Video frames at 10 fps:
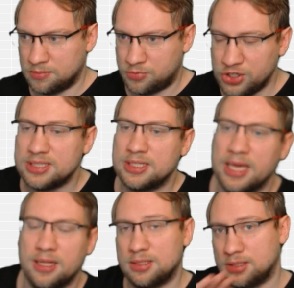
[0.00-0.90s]

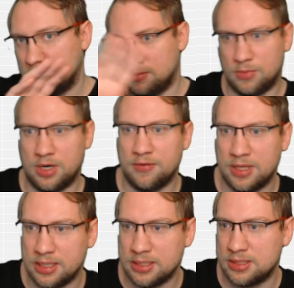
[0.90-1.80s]
pre-scaled, whatever
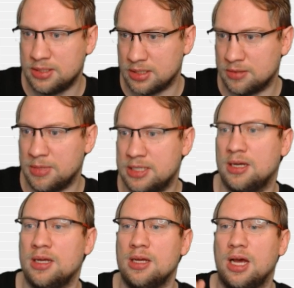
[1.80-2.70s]
that is, doesn't
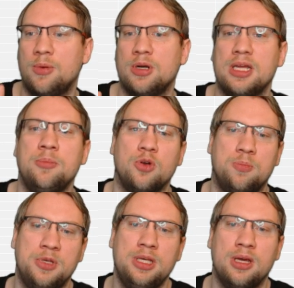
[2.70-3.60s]
matter. I want
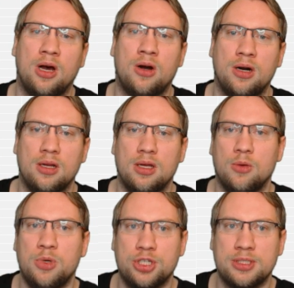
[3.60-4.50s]
input PER,
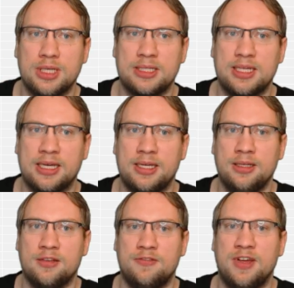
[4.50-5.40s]
which is exactly
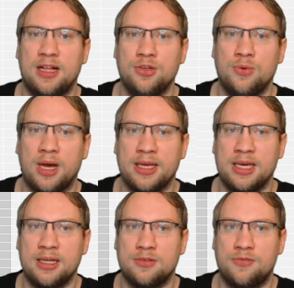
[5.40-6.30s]
the value I
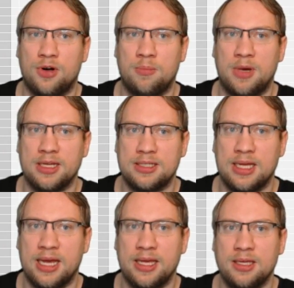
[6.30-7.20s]
get from my
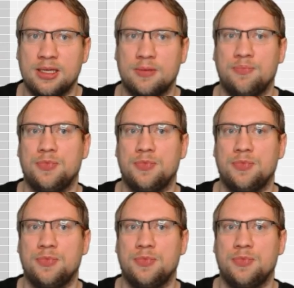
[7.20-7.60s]
tank,